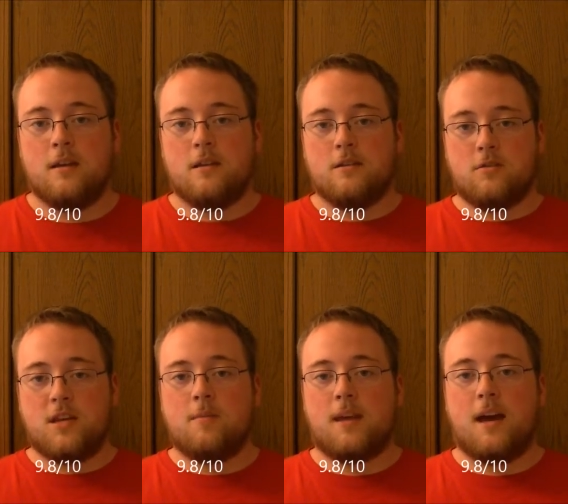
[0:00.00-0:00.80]
So
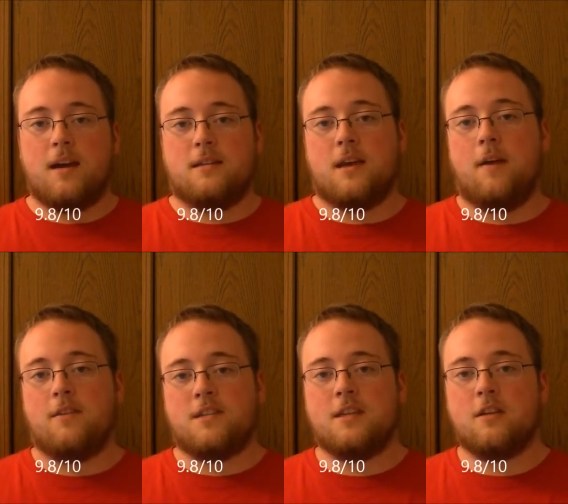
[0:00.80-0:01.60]
tell me, guys, have
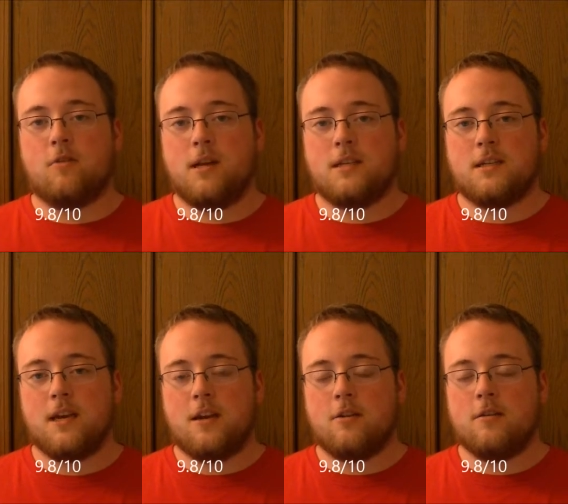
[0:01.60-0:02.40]
you seen The Great
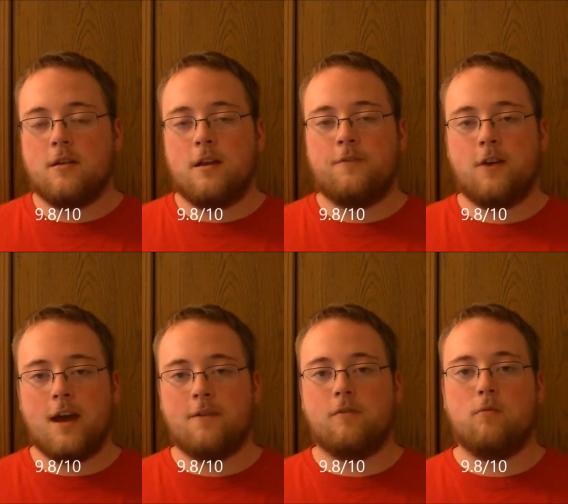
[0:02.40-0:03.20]
Dictator? If you
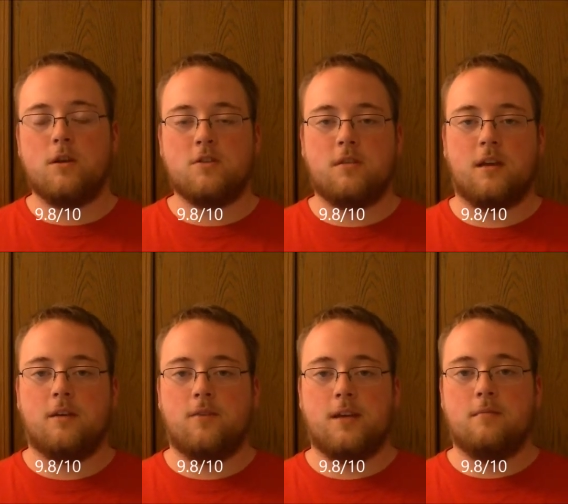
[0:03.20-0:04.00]
have, what'd you think
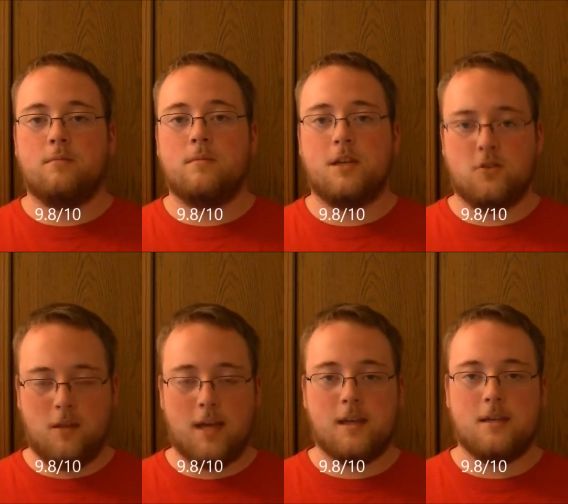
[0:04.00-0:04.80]
of it? Did you
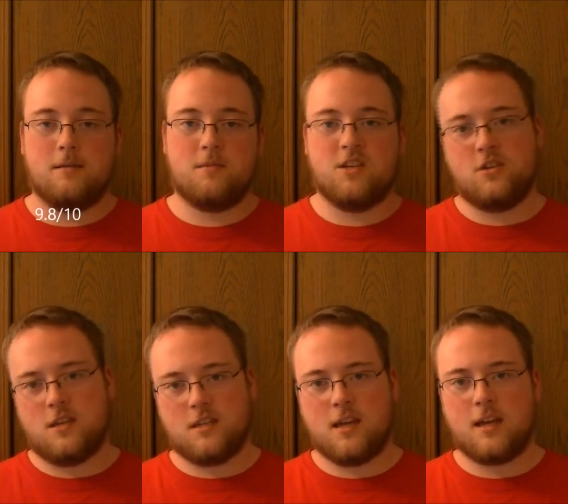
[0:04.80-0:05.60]
like it? Did you
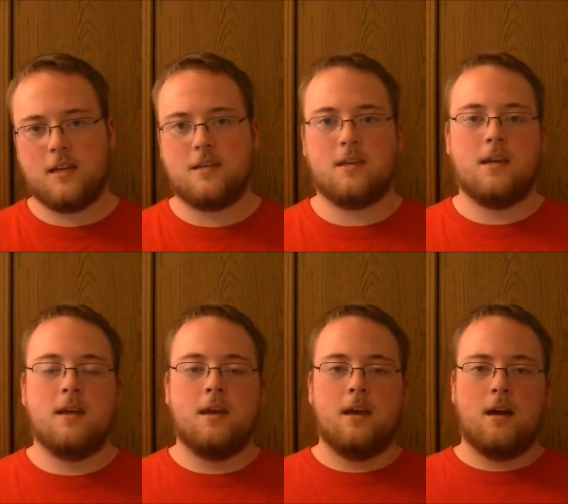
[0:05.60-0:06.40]
dislike it?
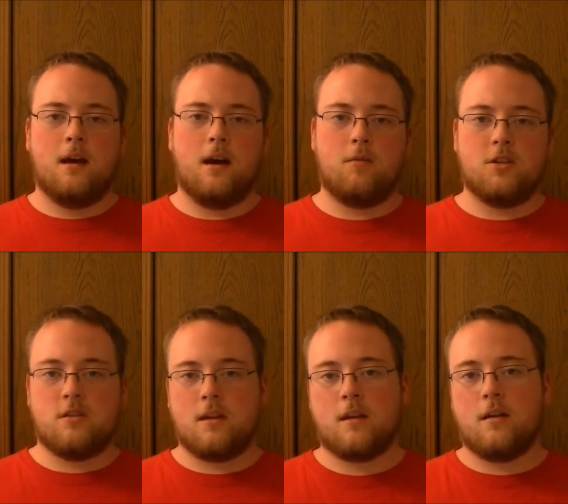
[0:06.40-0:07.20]
What'd
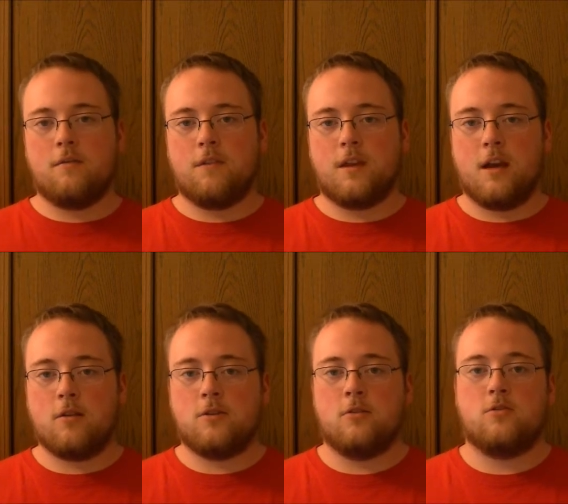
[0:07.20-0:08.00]
you think of the
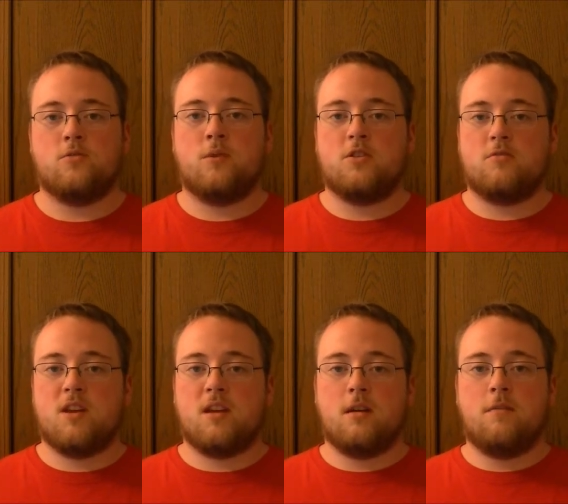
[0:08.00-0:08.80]
characters? What'd you
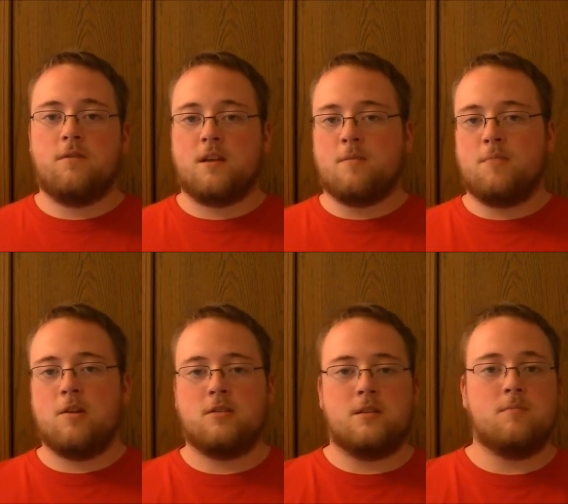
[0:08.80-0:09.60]
think of the
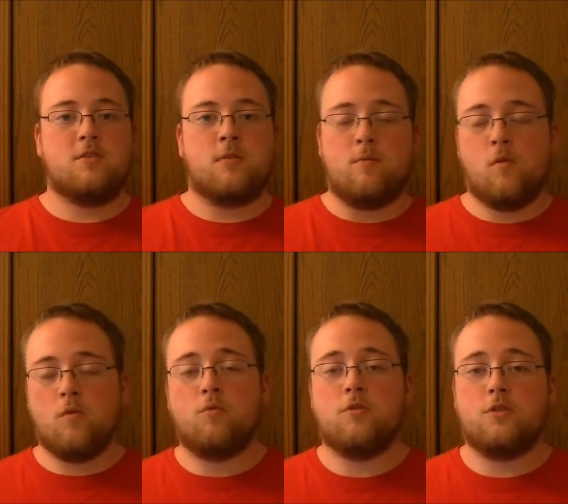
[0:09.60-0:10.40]
comparison between
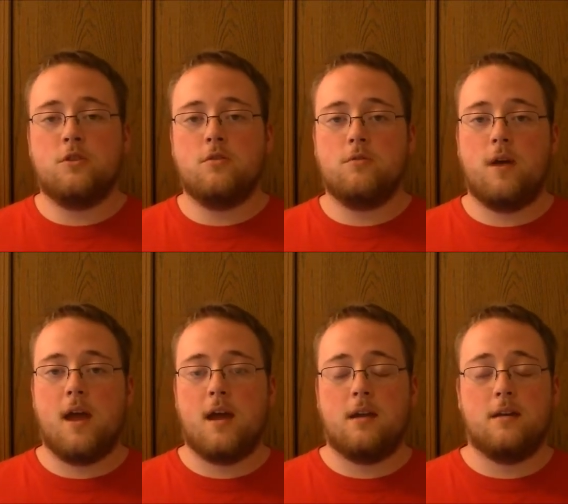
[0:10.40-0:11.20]
World War II
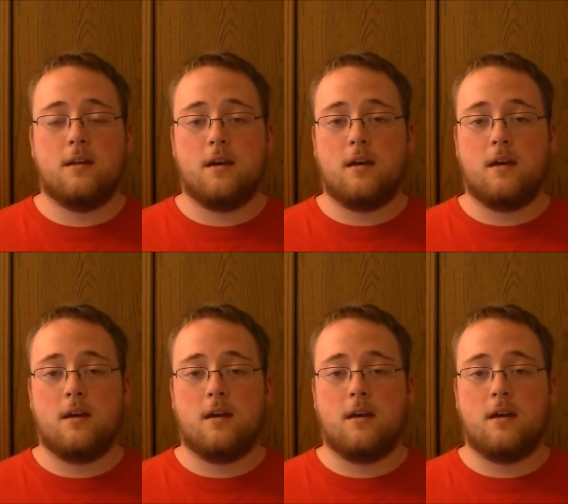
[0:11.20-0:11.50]
and